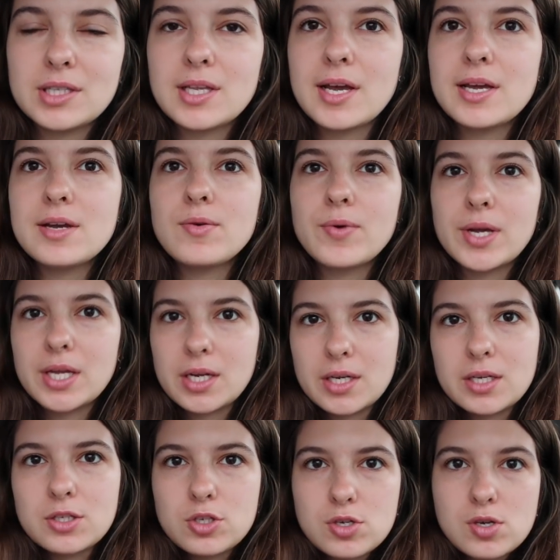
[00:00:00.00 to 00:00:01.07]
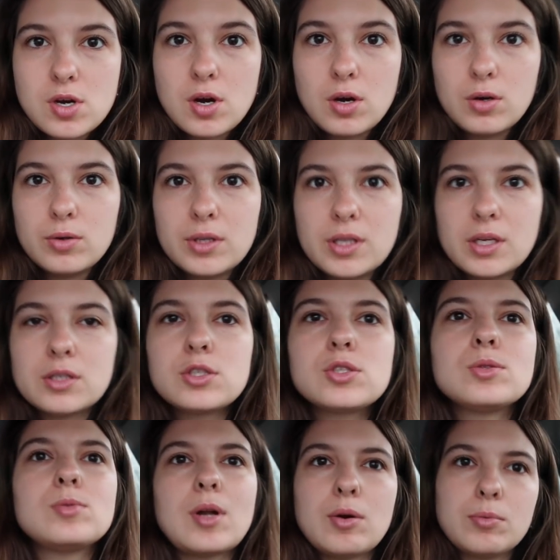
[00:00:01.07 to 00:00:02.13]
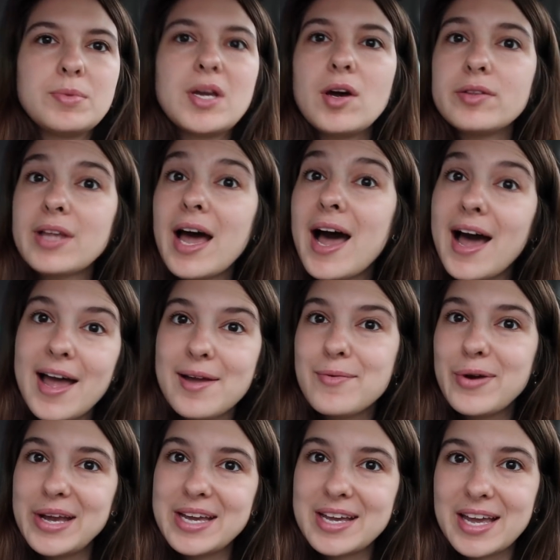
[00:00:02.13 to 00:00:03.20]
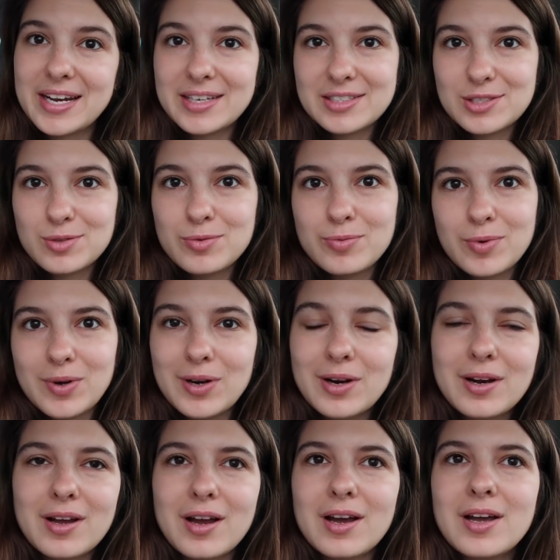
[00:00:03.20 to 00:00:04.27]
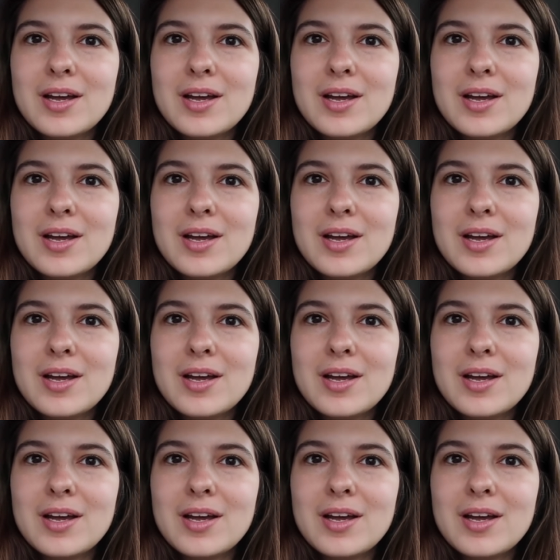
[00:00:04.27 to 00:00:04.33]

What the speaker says: Light waiting to go, and then soon I'll be on the highway getting to work.